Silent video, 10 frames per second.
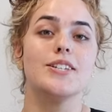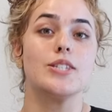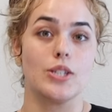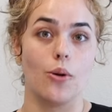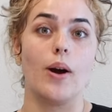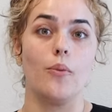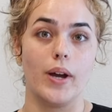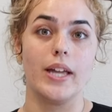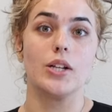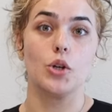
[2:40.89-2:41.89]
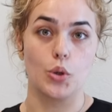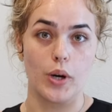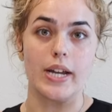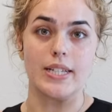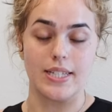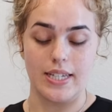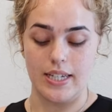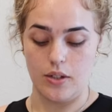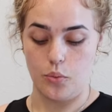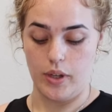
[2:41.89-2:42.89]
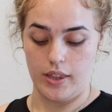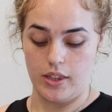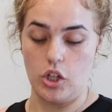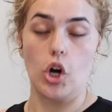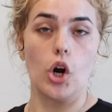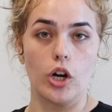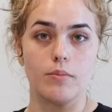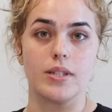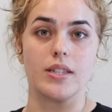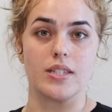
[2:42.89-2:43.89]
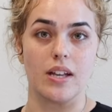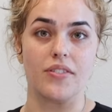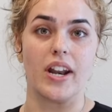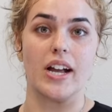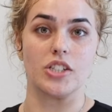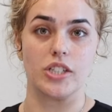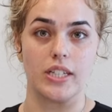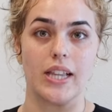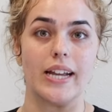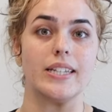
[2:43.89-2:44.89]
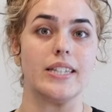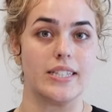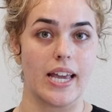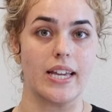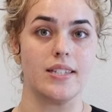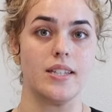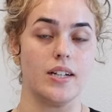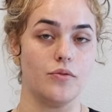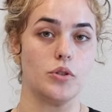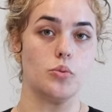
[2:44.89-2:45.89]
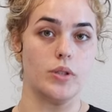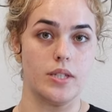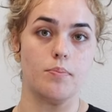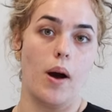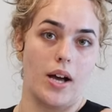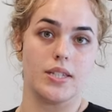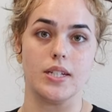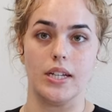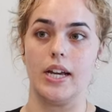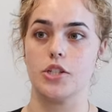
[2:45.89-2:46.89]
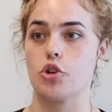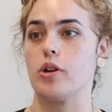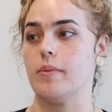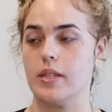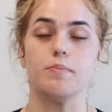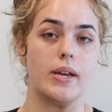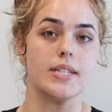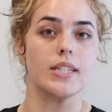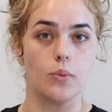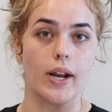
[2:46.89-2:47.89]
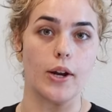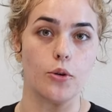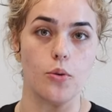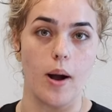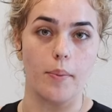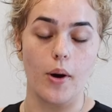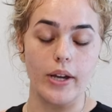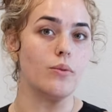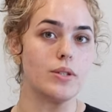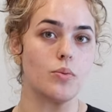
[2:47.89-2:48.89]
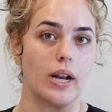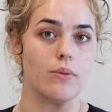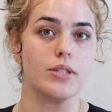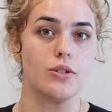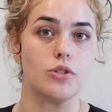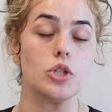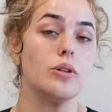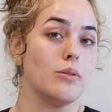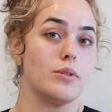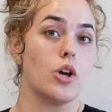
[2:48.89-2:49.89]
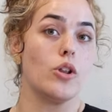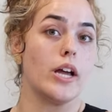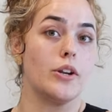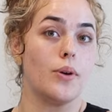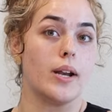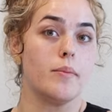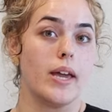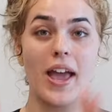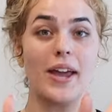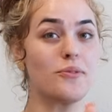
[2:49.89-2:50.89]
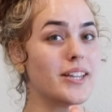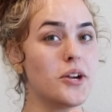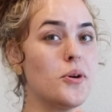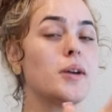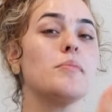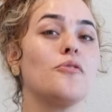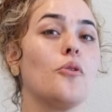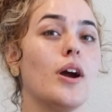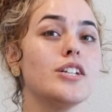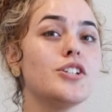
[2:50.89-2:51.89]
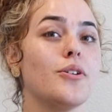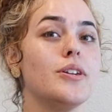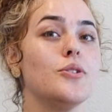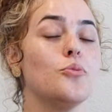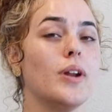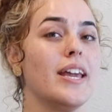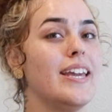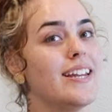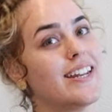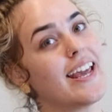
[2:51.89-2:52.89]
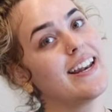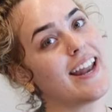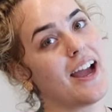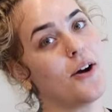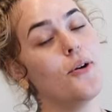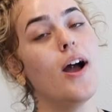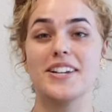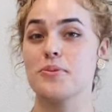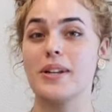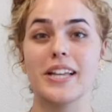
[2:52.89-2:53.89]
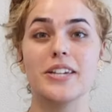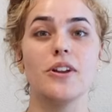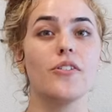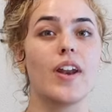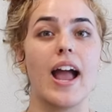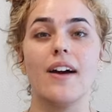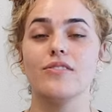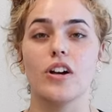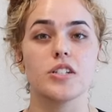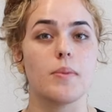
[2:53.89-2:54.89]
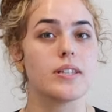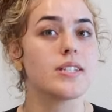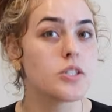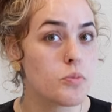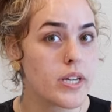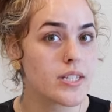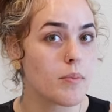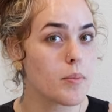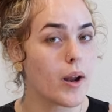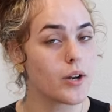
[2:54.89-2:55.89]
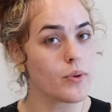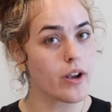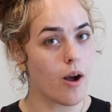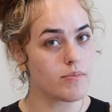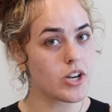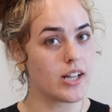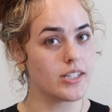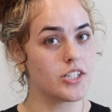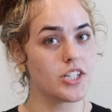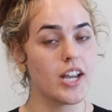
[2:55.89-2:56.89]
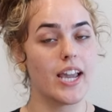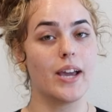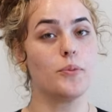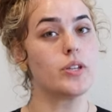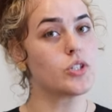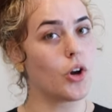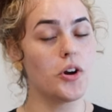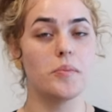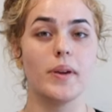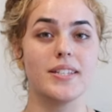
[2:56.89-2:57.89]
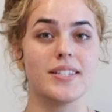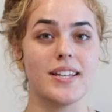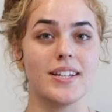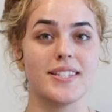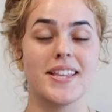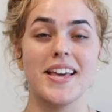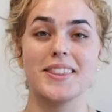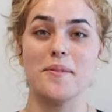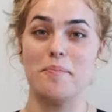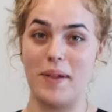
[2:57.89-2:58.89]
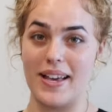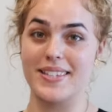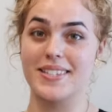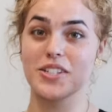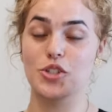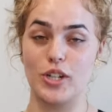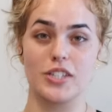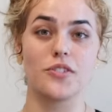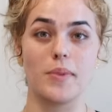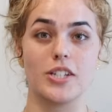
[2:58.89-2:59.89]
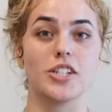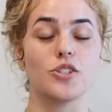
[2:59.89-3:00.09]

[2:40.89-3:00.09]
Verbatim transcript: So I went crazy with the carbs and the stuff that I actually liked the taste of, which was pasta and ice cream. That's basically what I grew up. It was what I was used to and it was all I knew how to make. And really quick, before I show you what I eat in a day now, I just wanna let you know that I have launched my six week summer body recomp challenge and we start on May 6th the best transformation